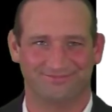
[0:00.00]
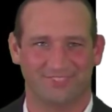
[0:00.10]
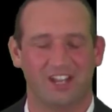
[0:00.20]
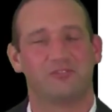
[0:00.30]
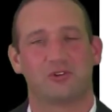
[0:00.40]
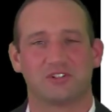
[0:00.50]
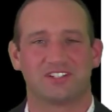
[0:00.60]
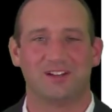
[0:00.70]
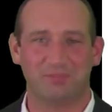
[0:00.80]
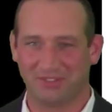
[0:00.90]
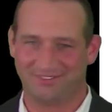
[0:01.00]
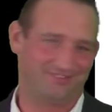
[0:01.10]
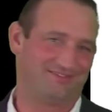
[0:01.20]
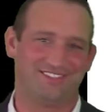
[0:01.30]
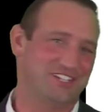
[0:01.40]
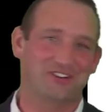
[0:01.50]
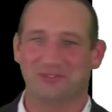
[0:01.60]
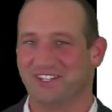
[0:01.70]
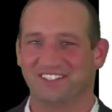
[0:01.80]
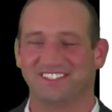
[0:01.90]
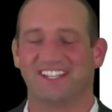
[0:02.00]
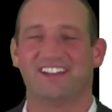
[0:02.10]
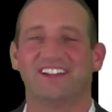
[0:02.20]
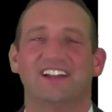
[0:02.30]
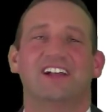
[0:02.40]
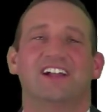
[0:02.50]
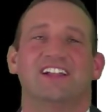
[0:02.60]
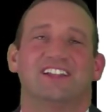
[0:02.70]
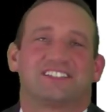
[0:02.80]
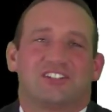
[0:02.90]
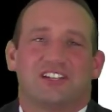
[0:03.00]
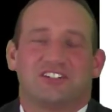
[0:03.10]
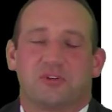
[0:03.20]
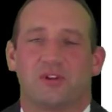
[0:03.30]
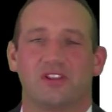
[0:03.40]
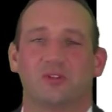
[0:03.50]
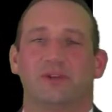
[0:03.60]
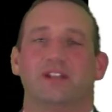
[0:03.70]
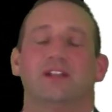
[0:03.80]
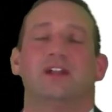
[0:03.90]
Of course not, but you know where this is headed. Let's look into it a little bit.